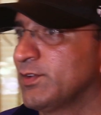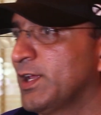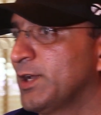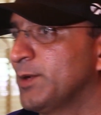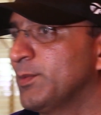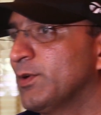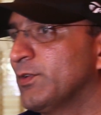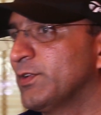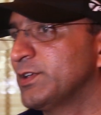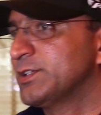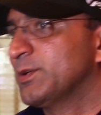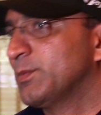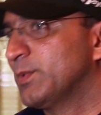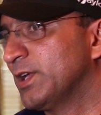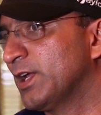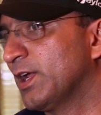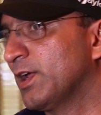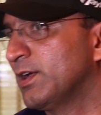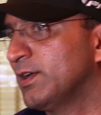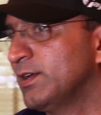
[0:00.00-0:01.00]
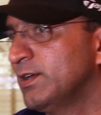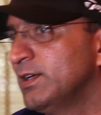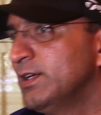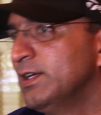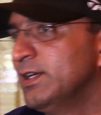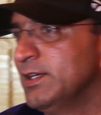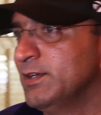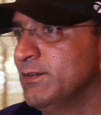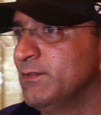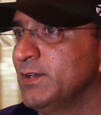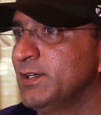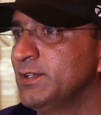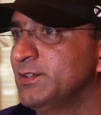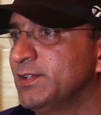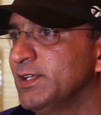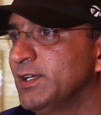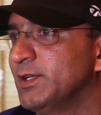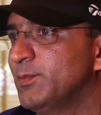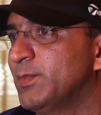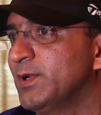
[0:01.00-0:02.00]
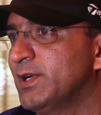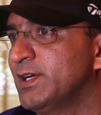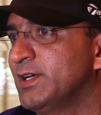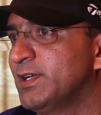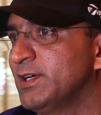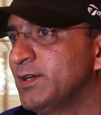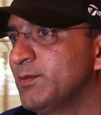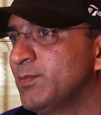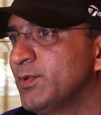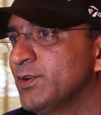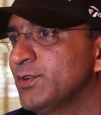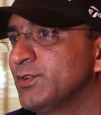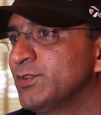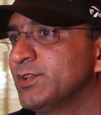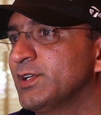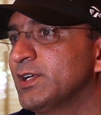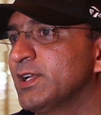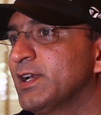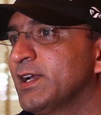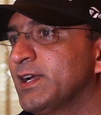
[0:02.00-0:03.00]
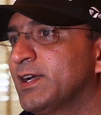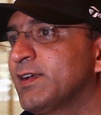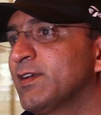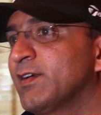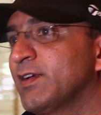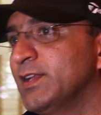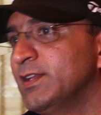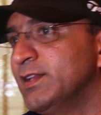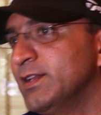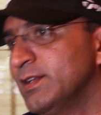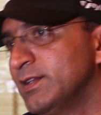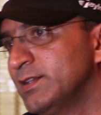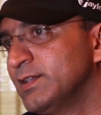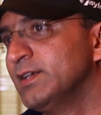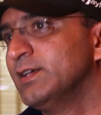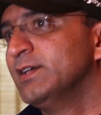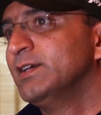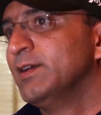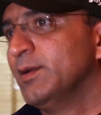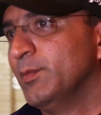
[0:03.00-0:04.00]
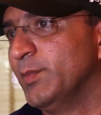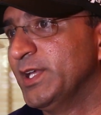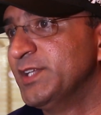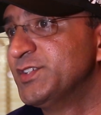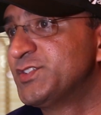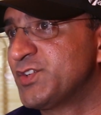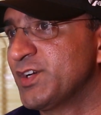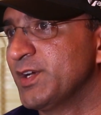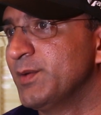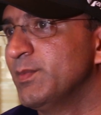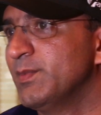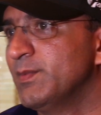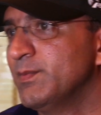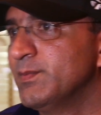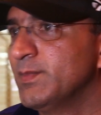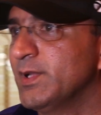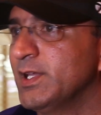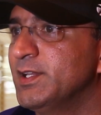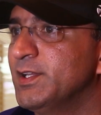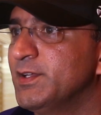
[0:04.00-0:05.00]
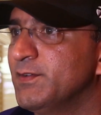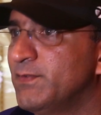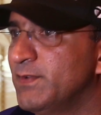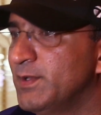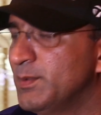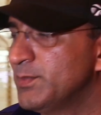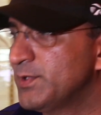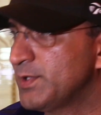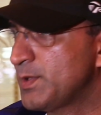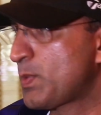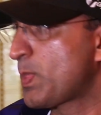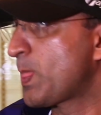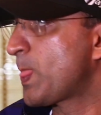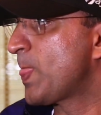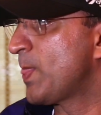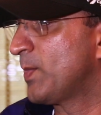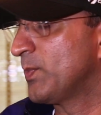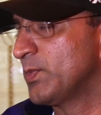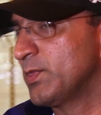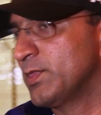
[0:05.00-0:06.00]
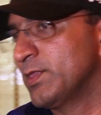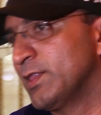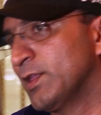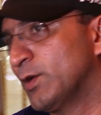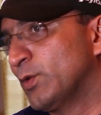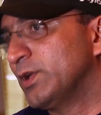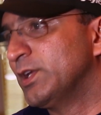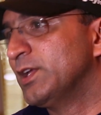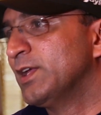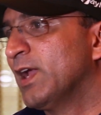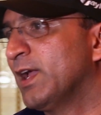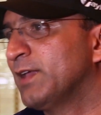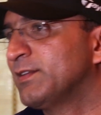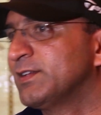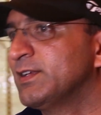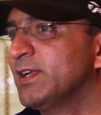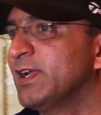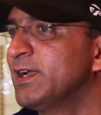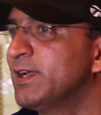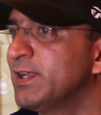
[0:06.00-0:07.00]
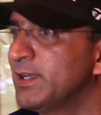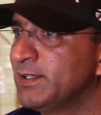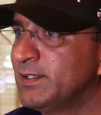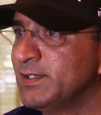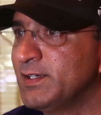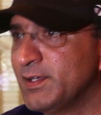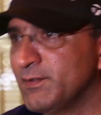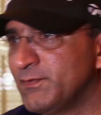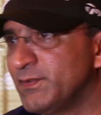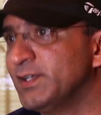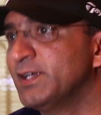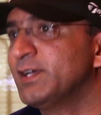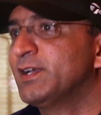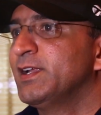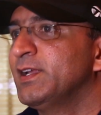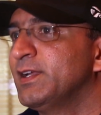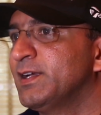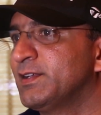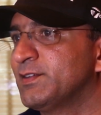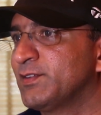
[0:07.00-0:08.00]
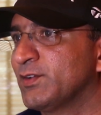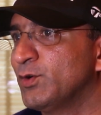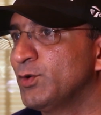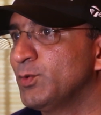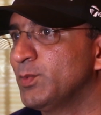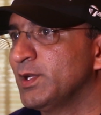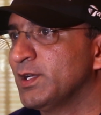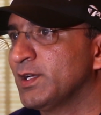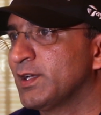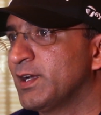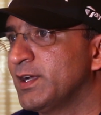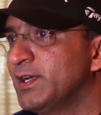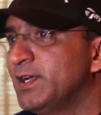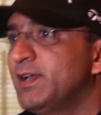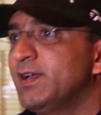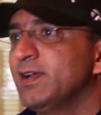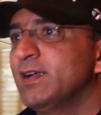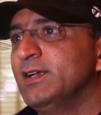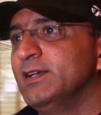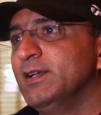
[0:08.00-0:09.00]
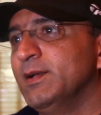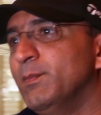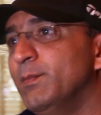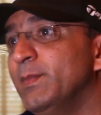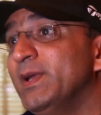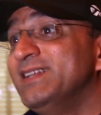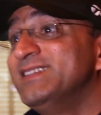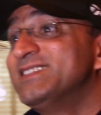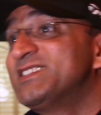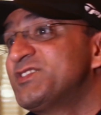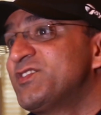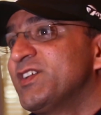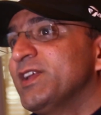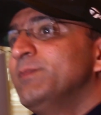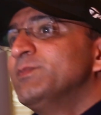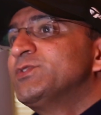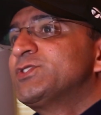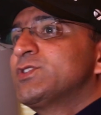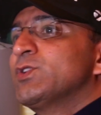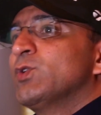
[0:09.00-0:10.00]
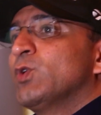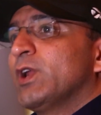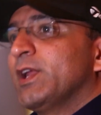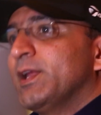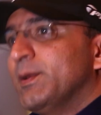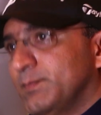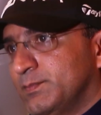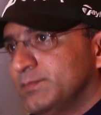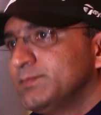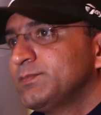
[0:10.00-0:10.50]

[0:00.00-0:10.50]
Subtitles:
Baweja being a very celebrated producer-director in mainstream Hindi films. Now he has an idea, then definitely it is going to be a great mainstream story.